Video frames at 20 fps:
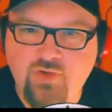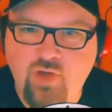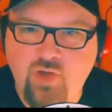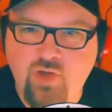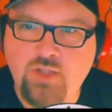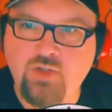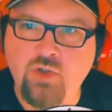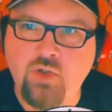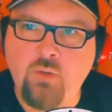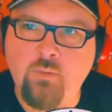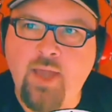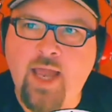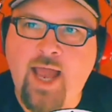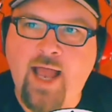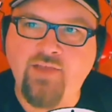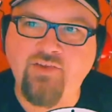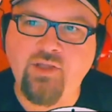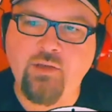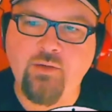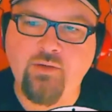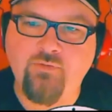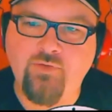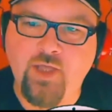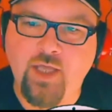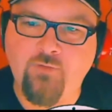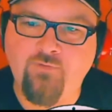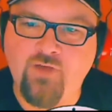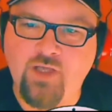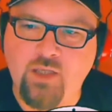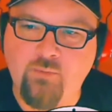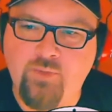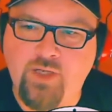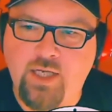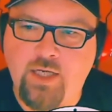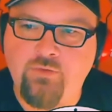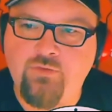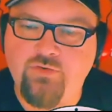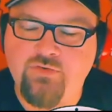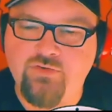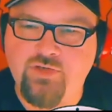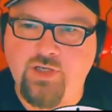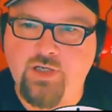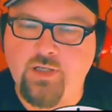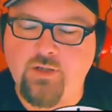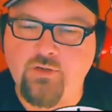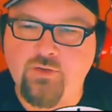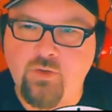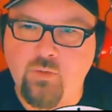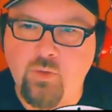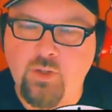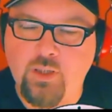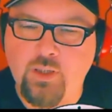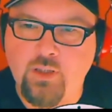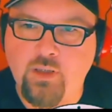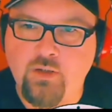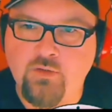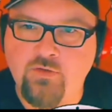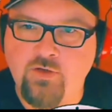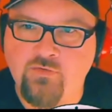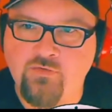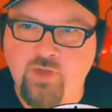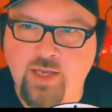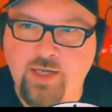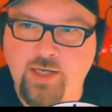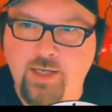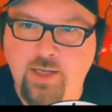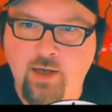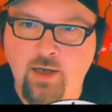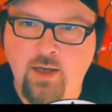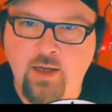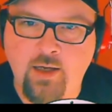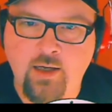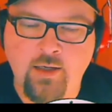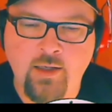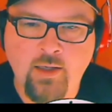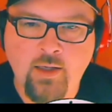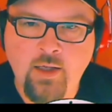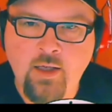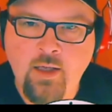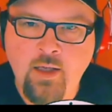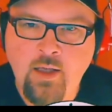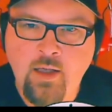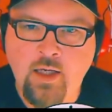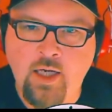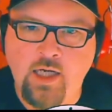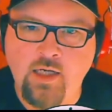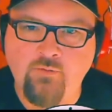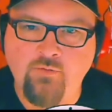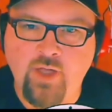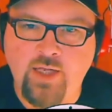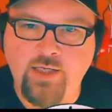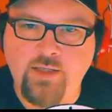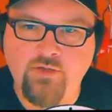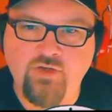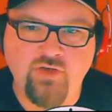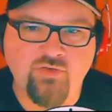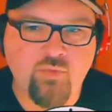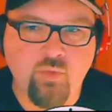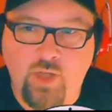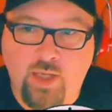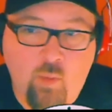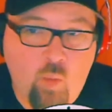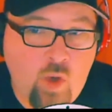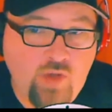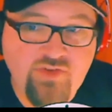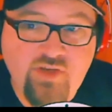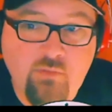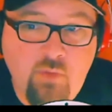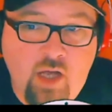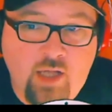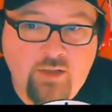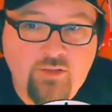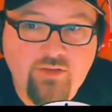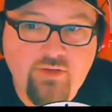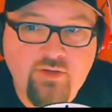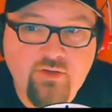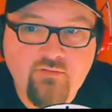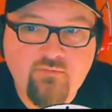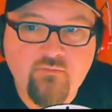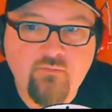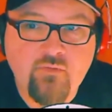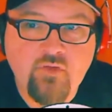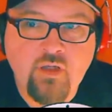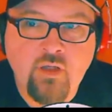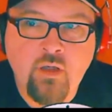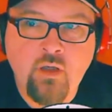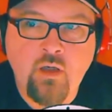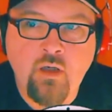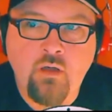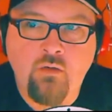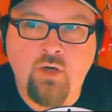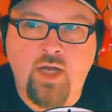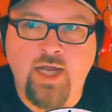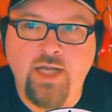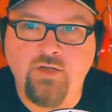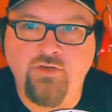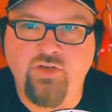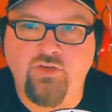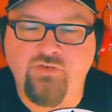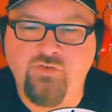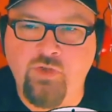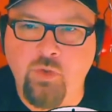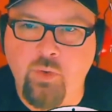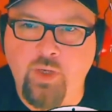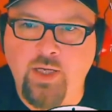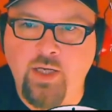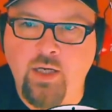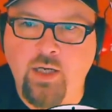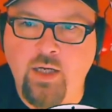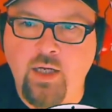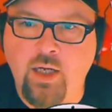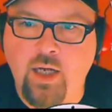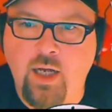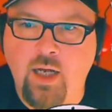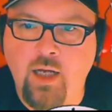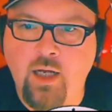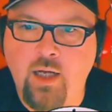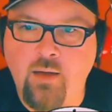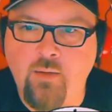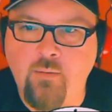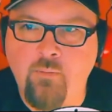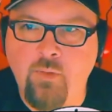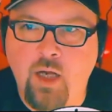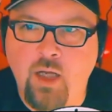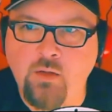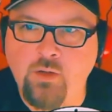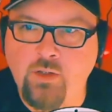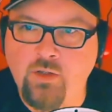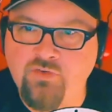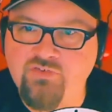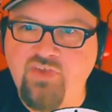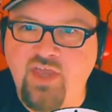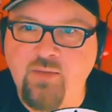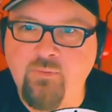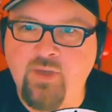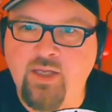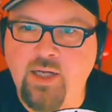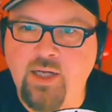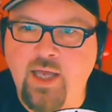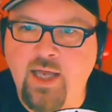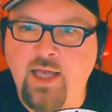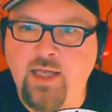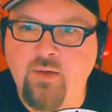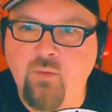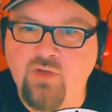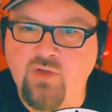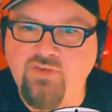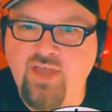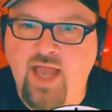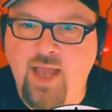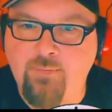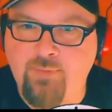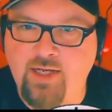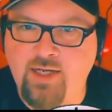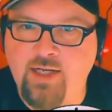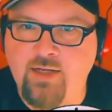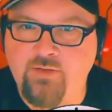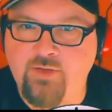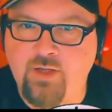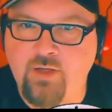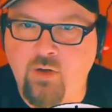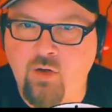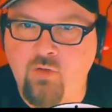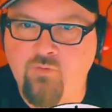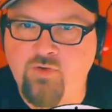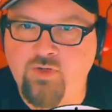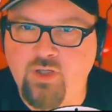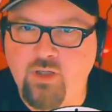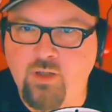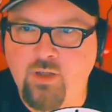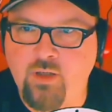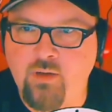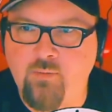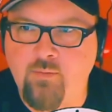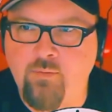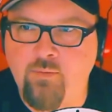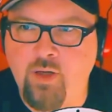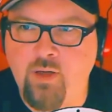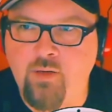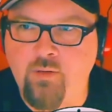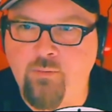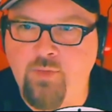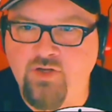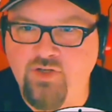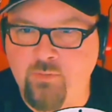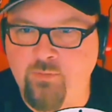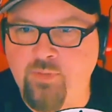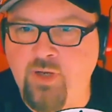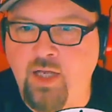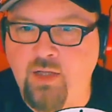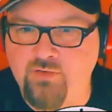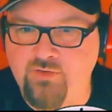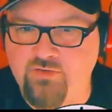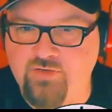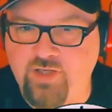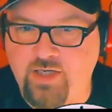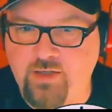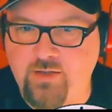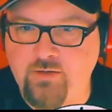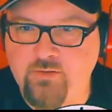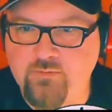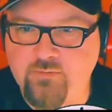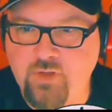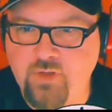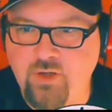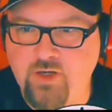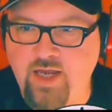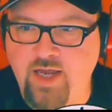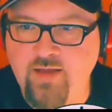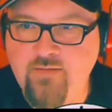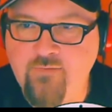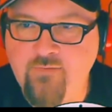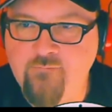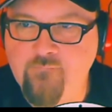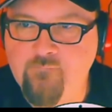talk to him, ask him if he'd be interested in doing just like kind of like just like once a month, right? Just doing a little segment on what's happening over the Budget and Policy Center. Okay.